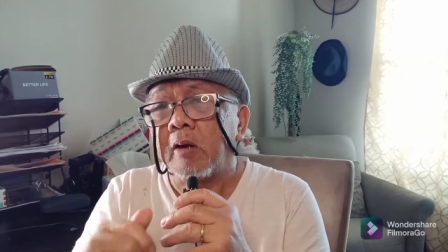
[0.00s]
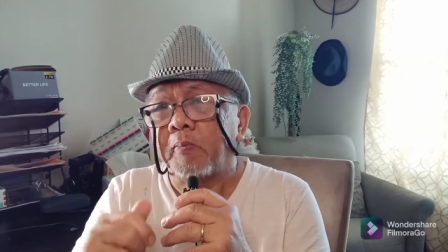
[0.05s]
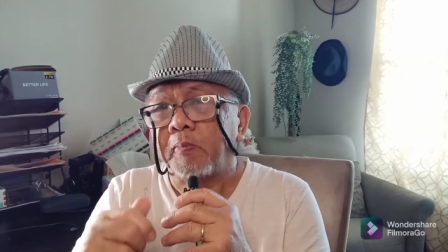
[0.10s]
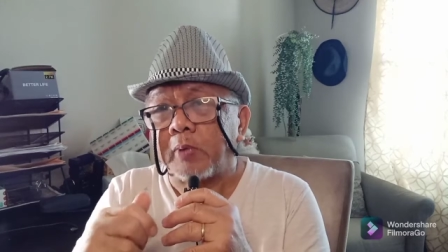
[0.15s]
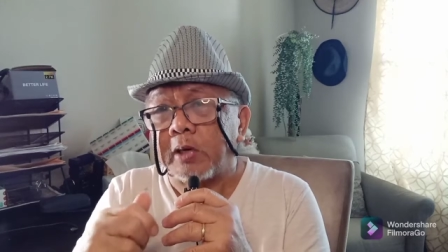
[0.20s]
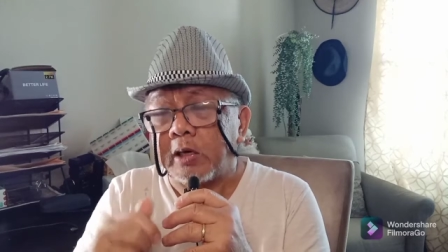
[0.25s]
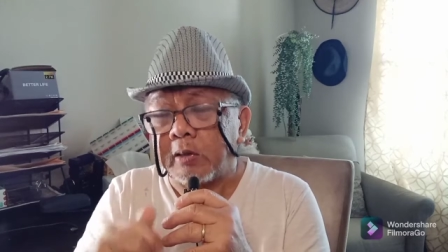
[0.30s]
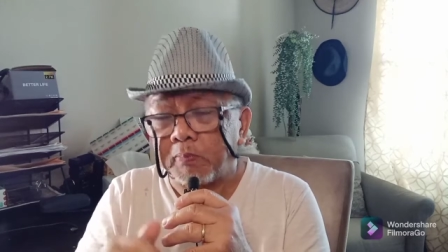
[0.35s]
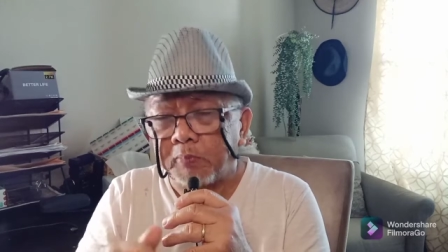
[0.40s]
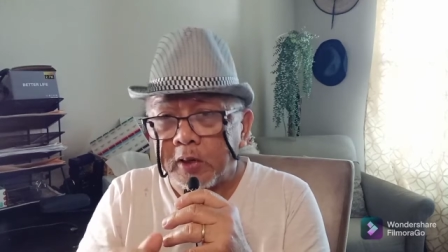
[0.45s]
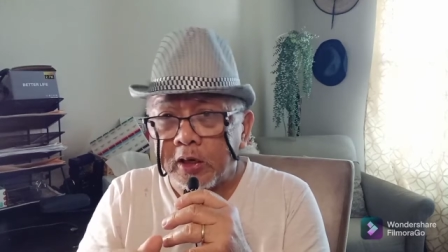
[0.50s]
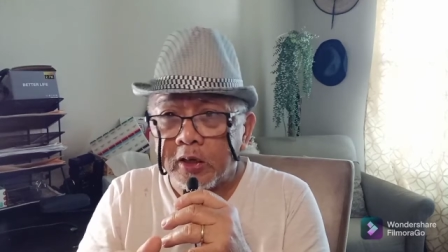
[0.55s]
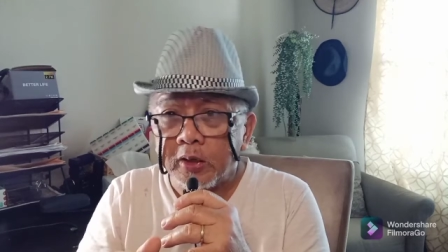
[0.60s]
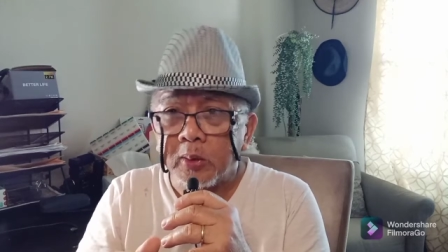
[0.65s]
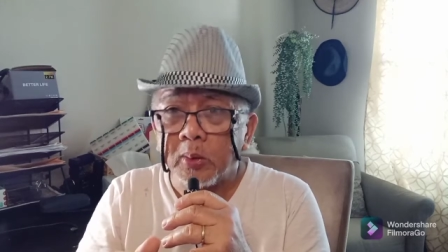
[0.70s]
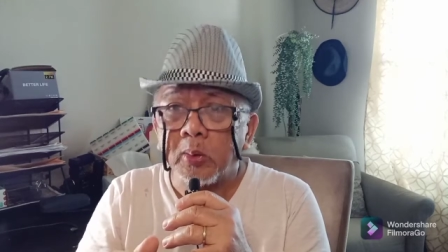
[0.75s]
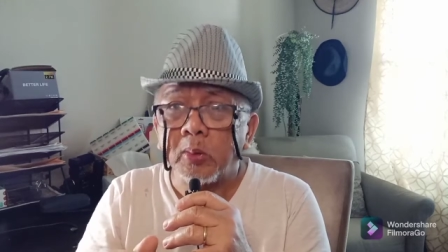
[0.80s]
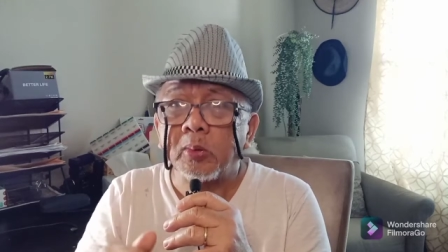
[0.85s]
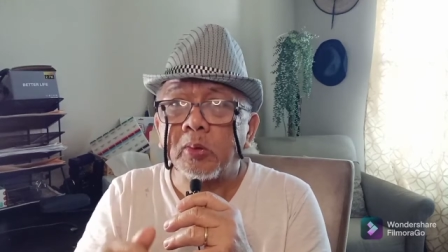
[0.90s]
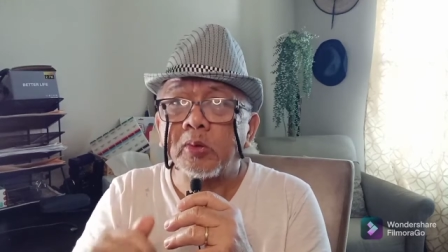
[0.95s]

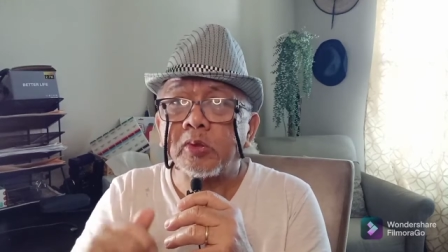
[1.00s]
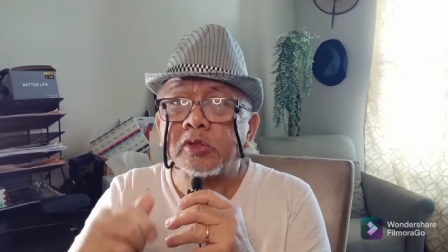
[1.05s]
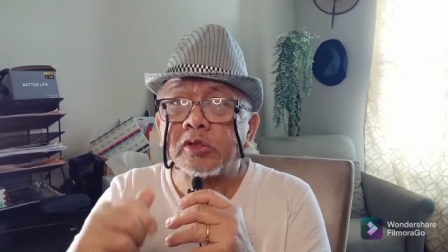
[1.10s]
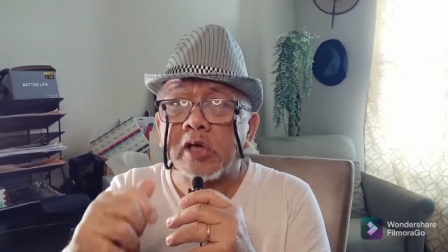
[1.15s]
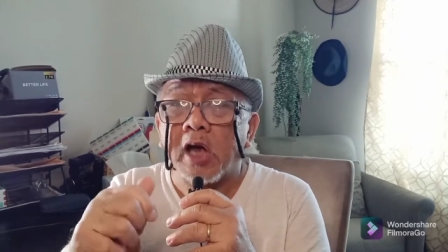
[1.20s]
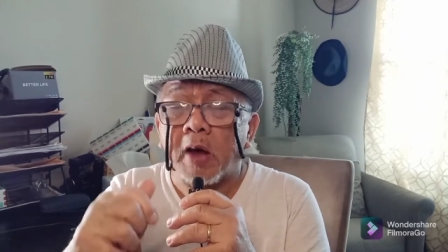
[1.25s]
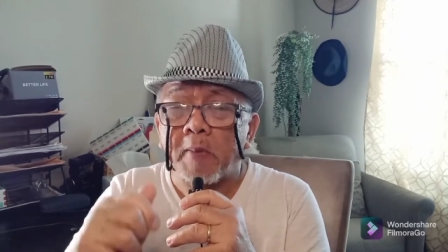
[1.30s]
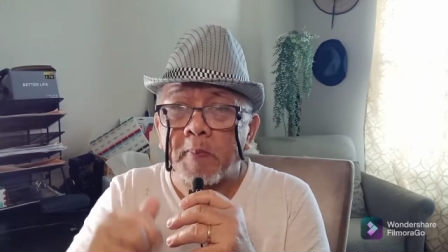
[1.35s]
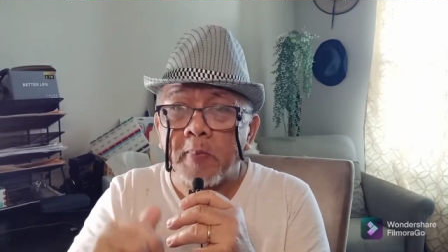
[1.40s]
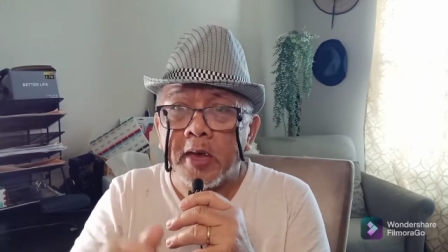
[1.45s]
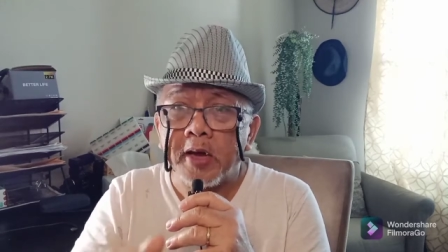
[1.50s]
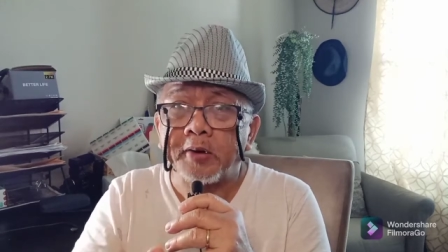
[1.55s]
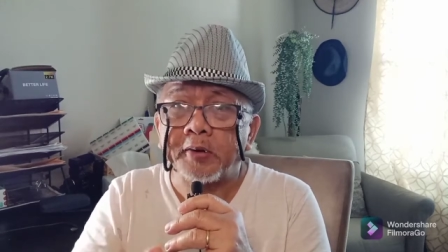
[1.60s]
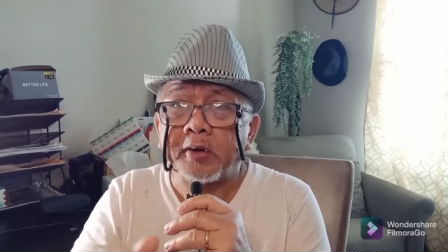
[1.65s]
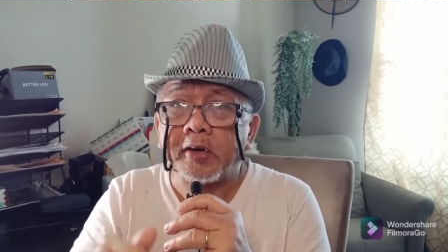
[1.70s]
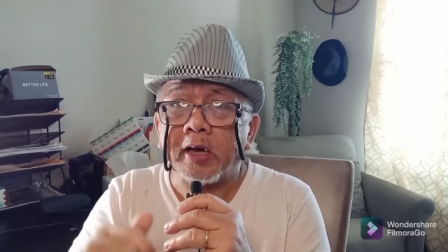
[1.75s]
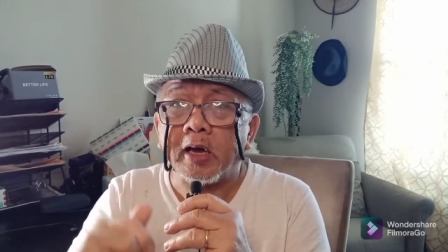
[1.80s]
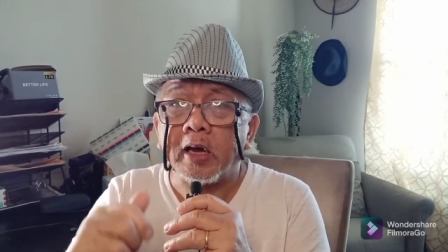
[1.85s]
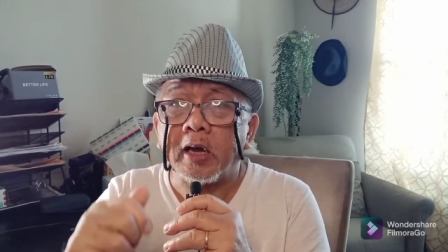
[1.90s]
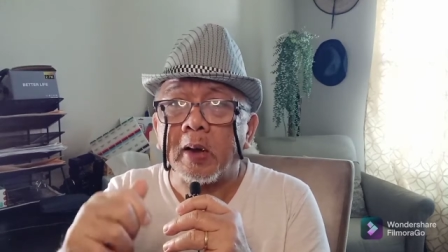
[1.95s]
Filipino sa
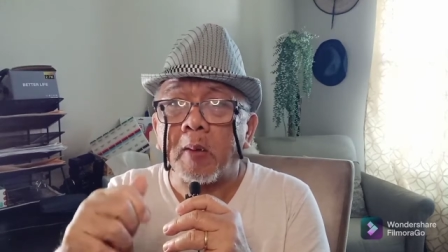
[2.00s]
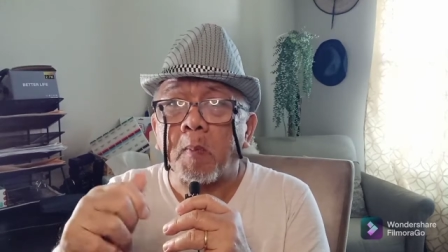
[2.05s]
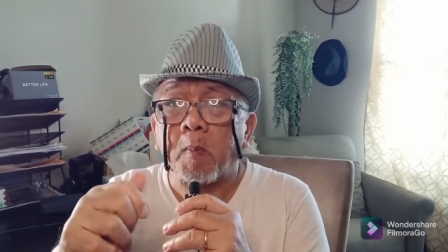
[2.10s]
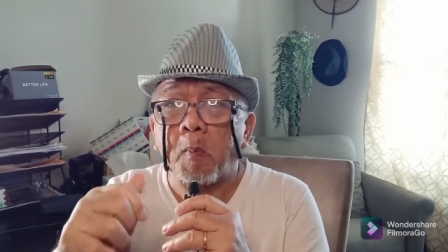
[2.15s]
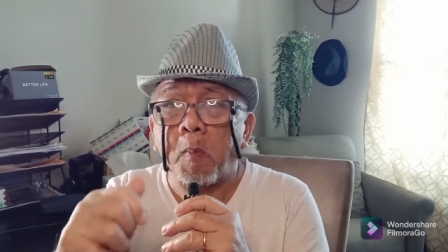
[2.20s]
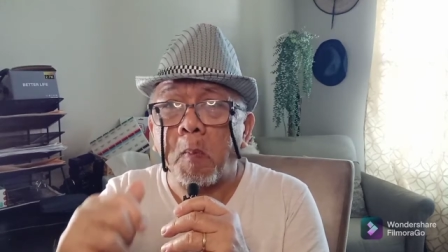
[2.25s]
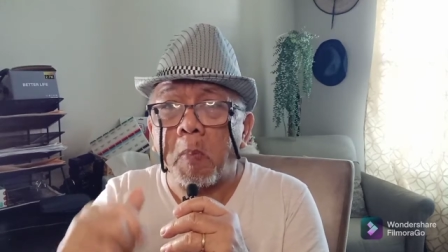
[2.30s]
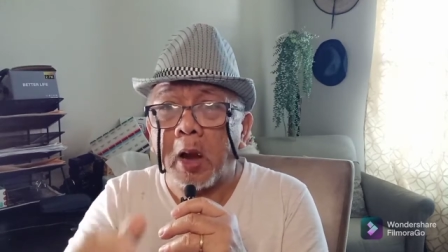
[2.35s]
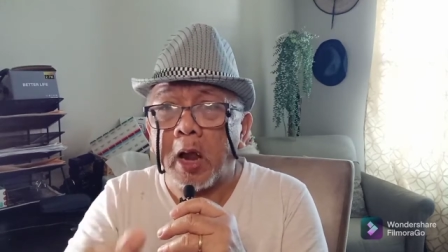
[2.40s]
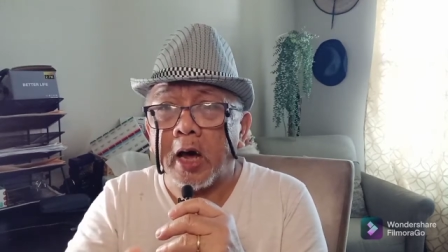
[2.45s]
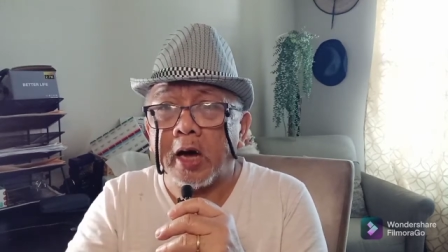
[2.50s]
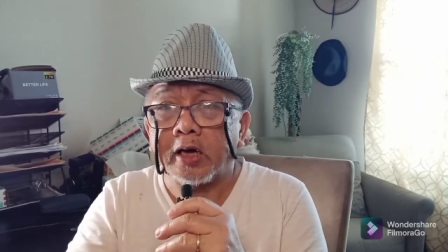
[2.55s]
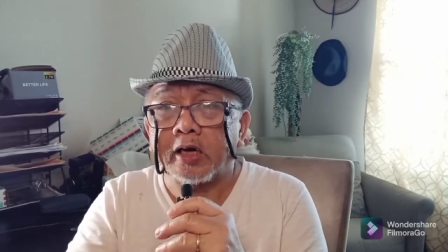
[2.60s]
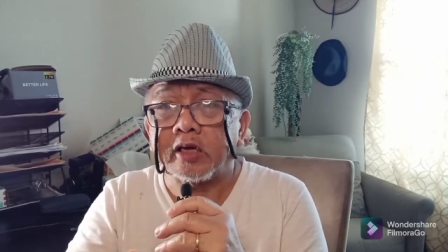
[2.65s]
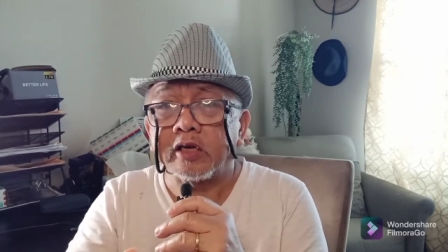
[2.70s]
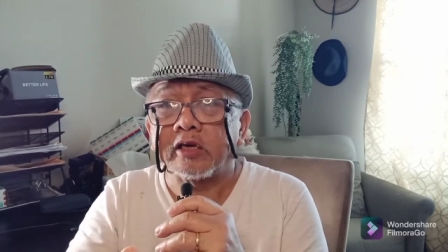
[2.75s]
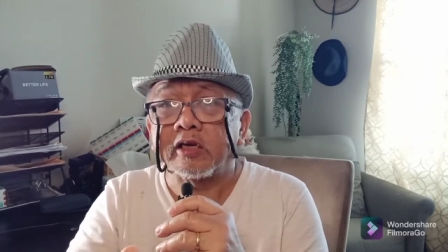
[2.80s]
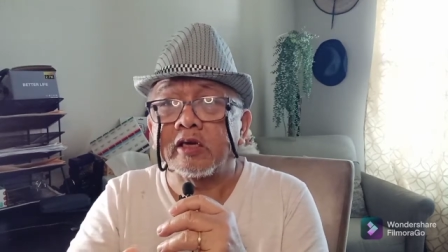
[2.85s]
America Blog